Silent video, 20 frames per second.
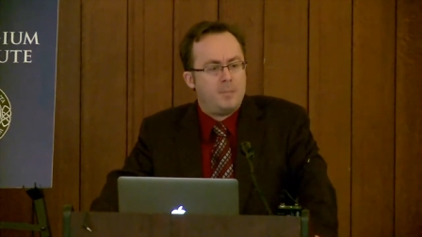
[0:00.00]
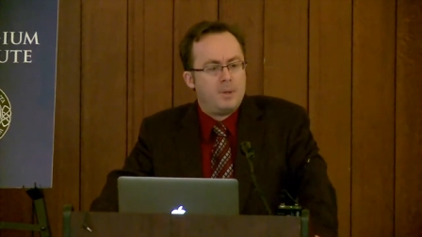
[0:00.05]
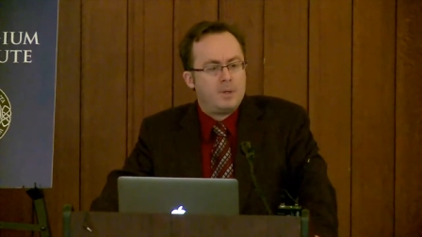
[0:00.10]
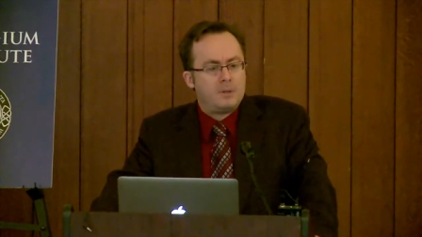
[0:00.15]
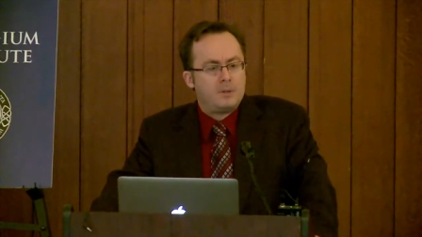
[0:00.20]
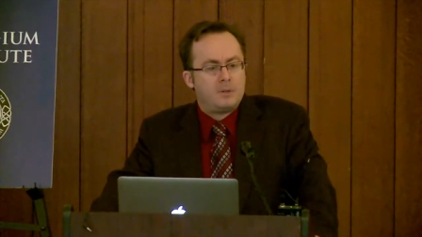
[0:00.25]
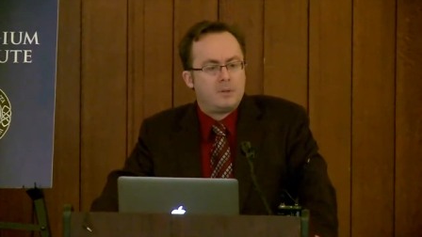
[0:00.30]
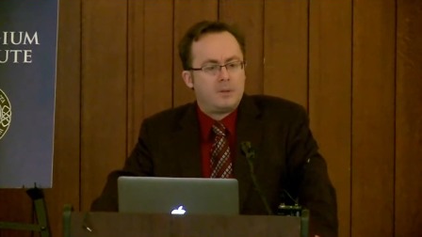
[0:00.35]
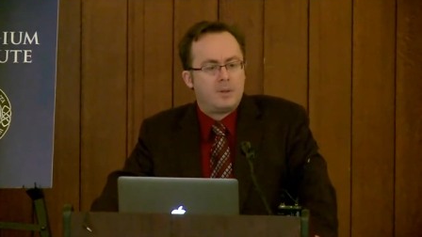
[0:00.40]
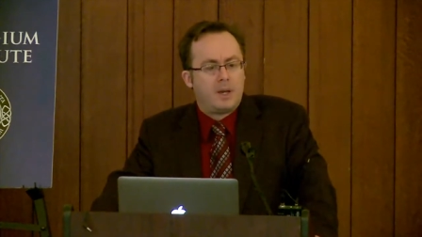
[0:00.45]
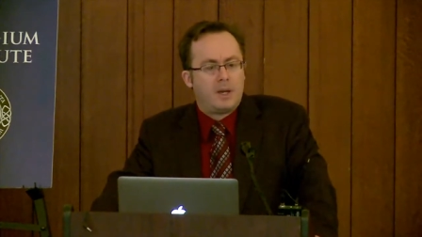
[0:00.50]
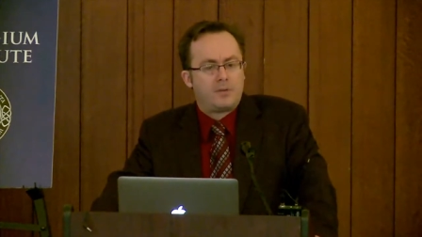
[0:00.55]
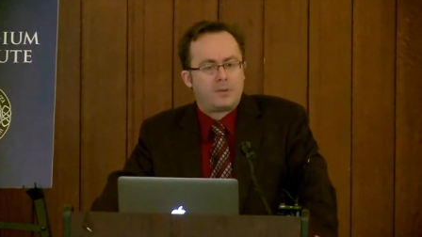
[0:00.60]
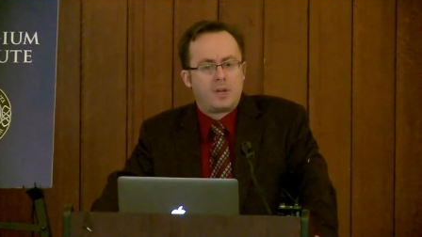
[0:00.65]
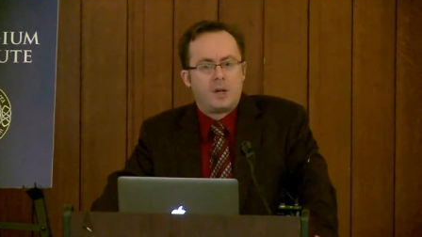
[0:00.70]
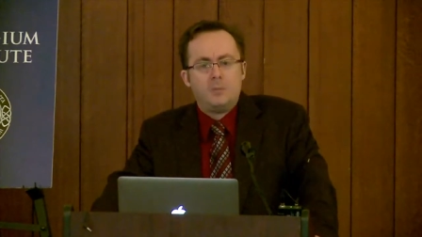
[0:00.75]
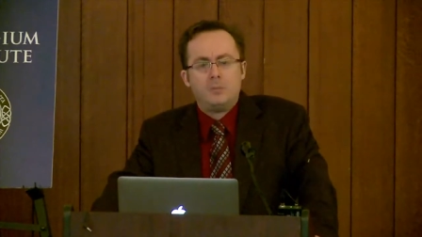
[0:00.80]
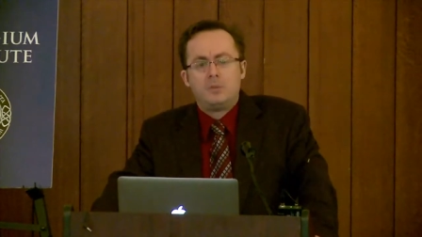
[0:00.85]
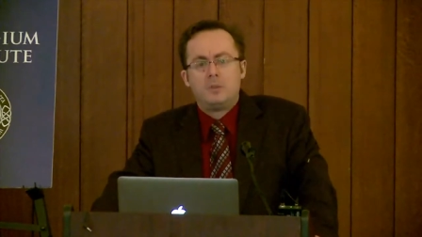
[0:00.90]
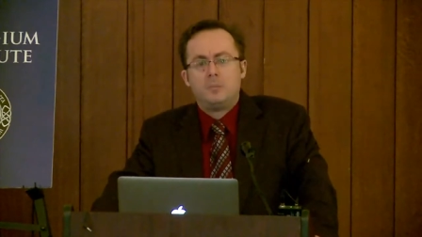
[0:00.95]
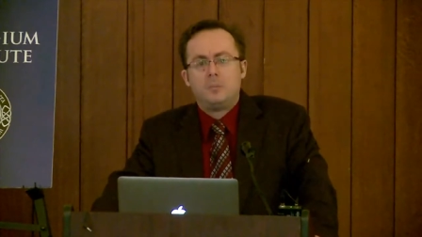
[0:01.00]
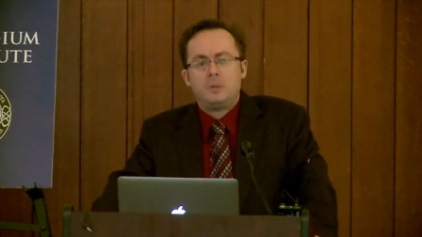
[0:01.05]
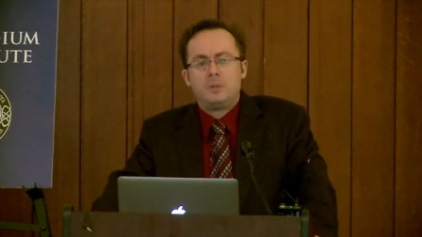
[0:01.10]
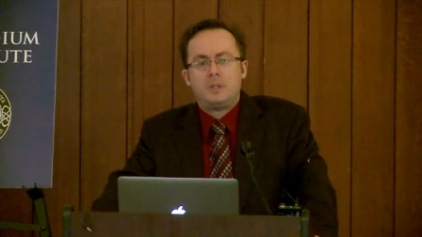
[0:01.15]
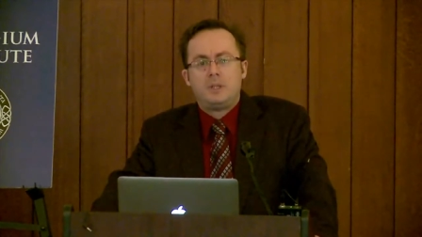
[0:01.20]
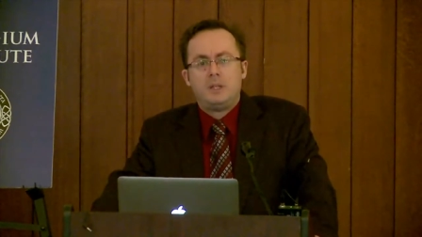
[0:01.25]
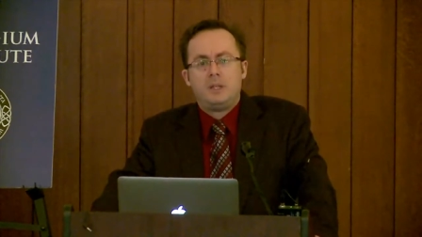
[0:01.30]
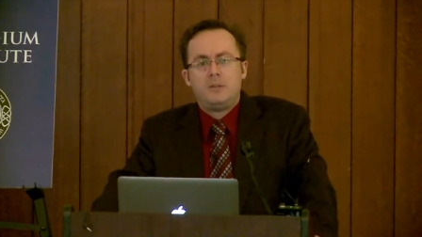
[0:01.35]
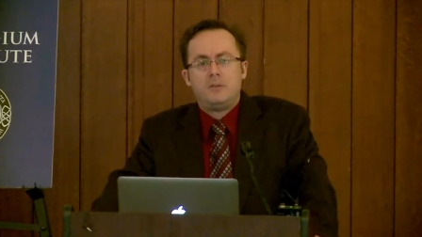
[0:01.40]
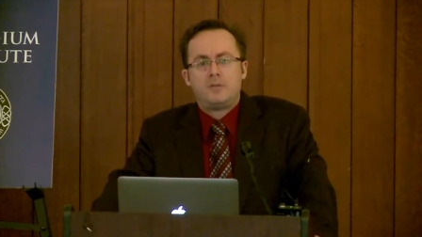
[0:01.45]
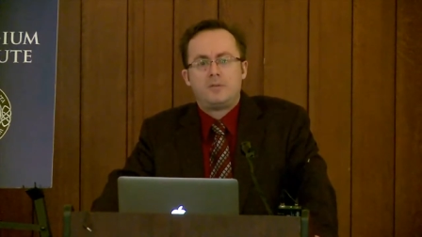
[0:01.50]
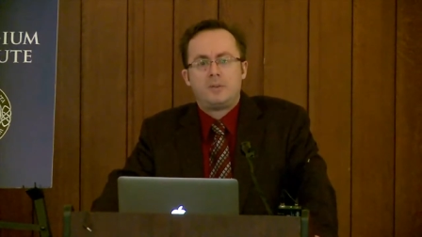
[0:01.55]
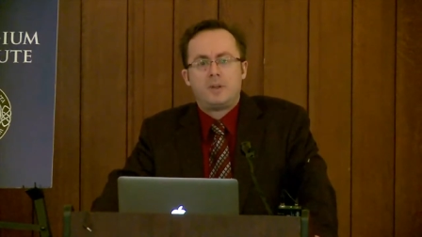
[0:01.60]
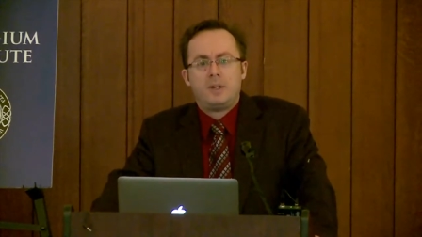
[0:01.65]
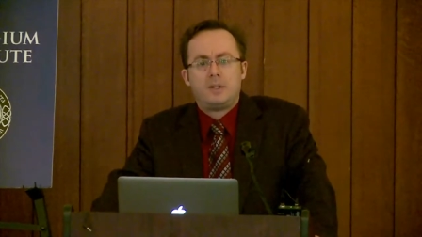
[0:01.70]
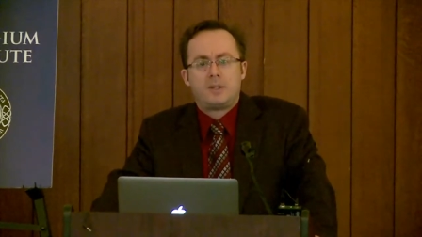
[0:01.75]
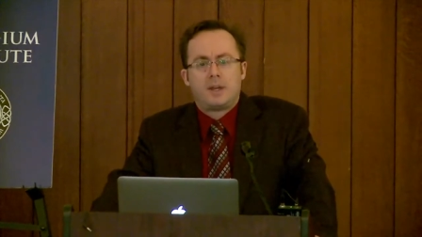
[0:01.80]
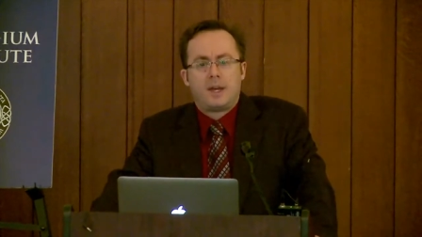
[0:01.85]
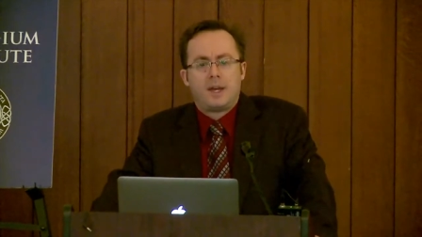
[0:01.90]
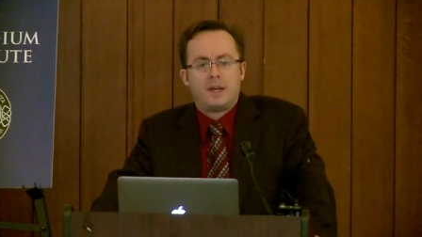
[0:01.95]
but have come to believe
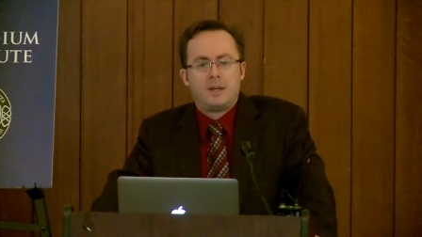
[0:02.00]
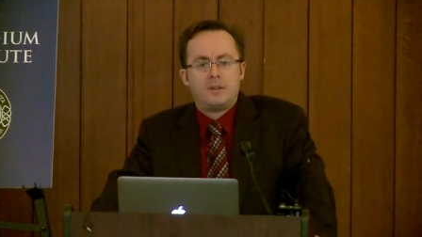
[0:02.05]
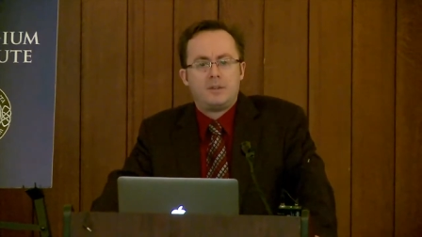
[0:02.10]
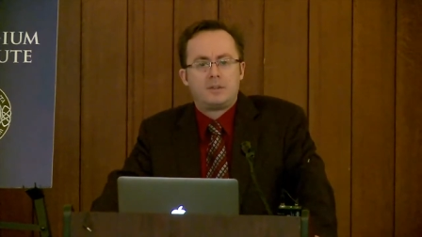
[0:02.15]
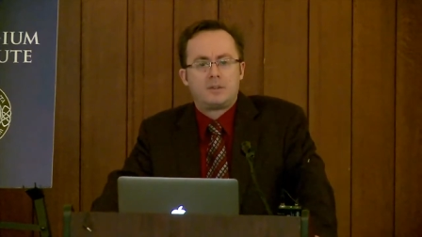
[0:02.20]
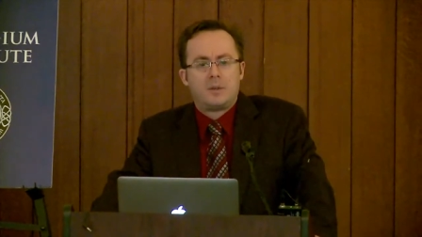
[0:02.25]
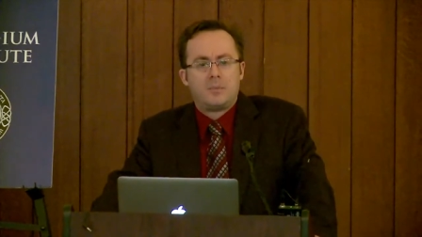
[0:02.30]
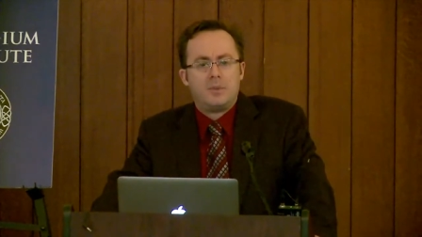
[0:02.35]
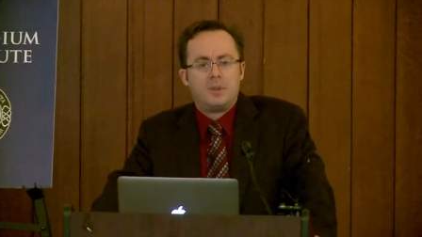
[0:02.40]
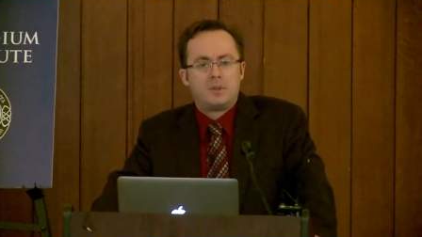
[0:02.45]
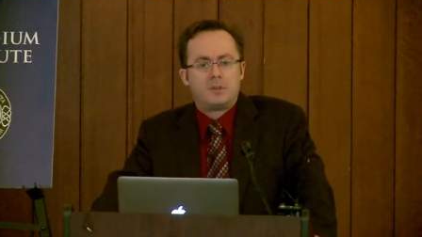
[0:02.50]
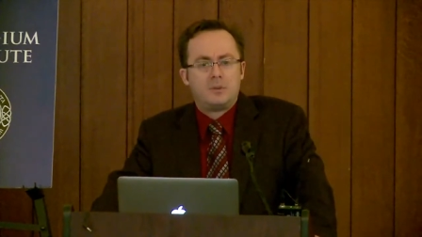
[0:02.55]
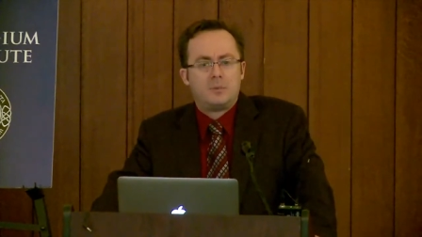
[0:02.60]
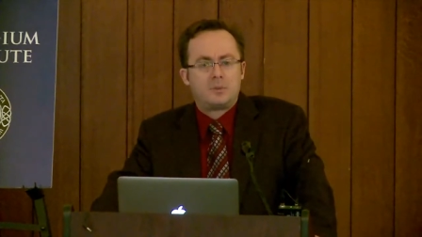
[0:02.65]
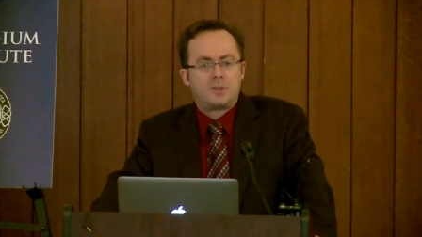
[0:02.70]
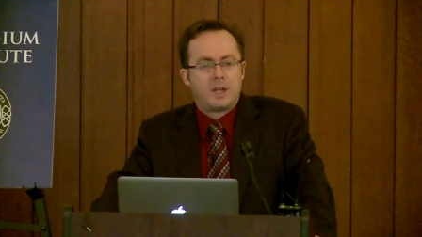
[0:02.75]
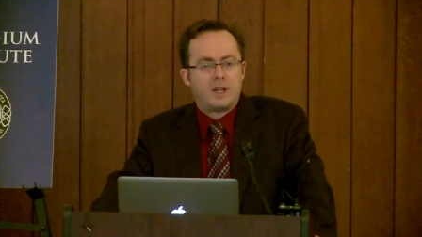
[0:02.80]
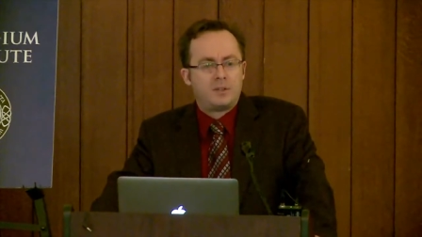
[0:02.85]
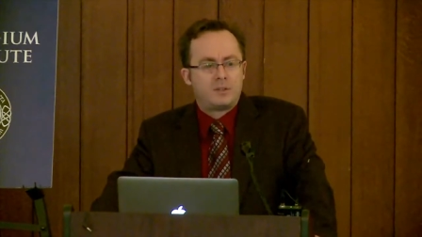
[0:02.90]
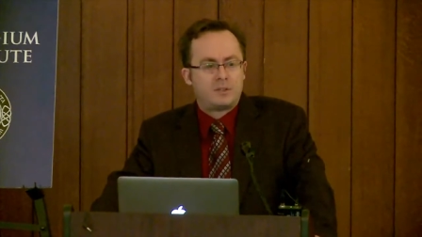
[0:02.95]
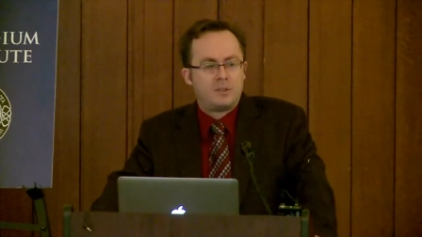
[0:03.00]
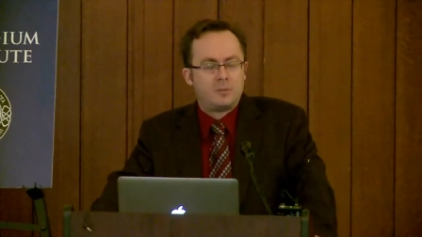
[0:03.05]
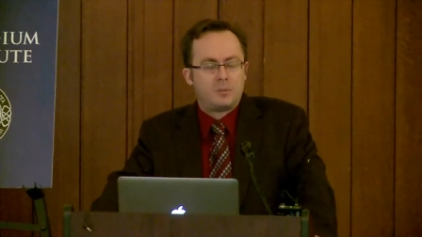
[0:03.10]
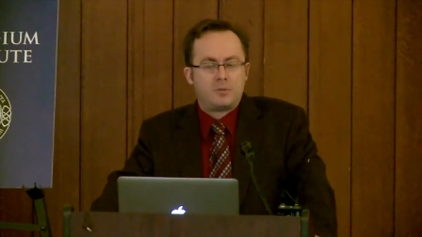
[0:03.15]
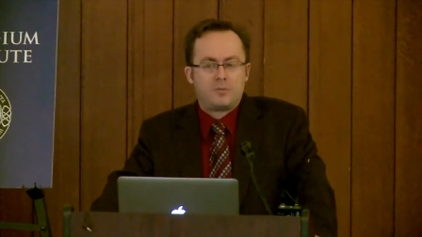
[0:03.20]
it has something substantial